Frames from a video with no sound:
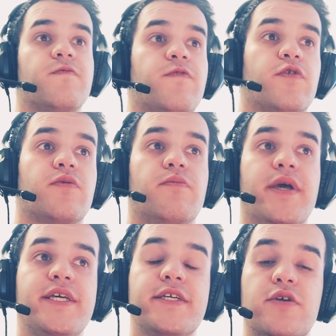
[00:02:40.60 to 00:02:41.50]
for
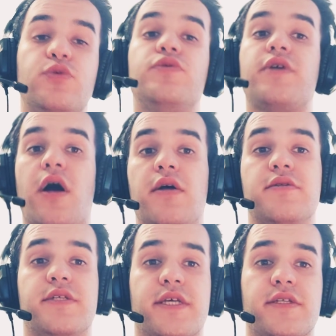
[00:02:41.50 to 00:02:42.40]
making a good
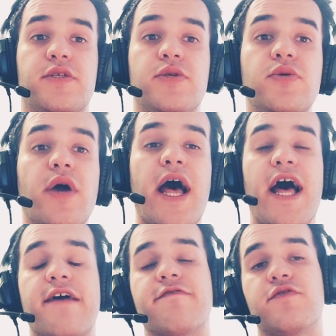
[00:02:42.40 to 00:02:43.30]
content you
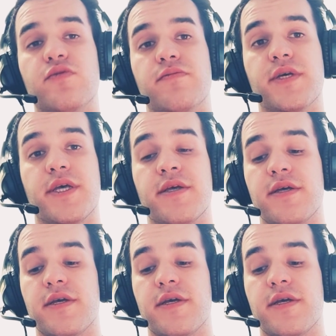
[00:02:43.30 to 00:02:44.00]
have to be